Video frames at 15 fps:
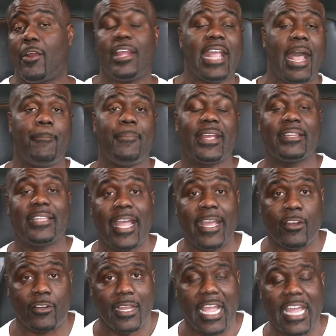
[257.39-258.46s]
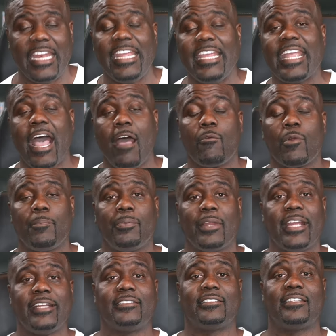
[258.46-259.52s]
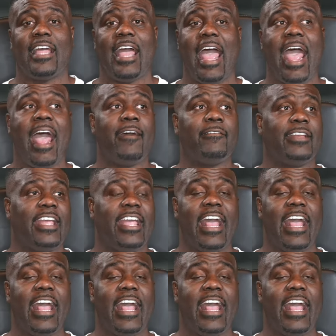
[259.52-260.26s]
He got picked later, and he got replaced at,